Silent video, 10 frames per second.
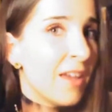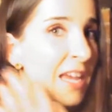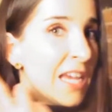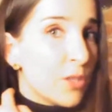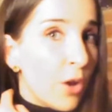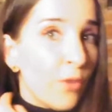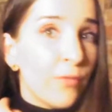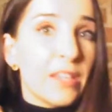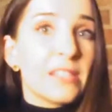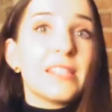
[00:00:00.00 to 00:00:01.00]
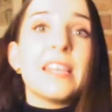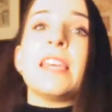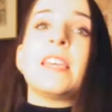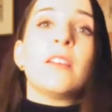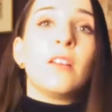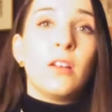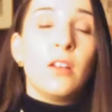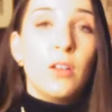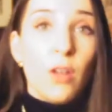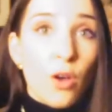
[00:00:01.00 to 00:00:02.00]
He's obviously
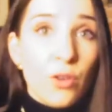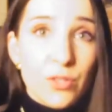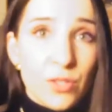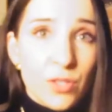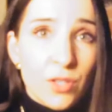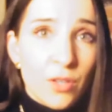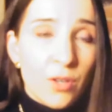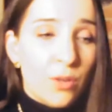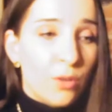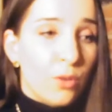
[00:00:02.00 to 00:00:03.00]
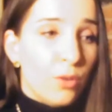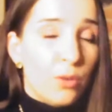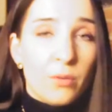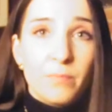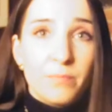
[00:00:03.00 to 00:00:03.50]
lost or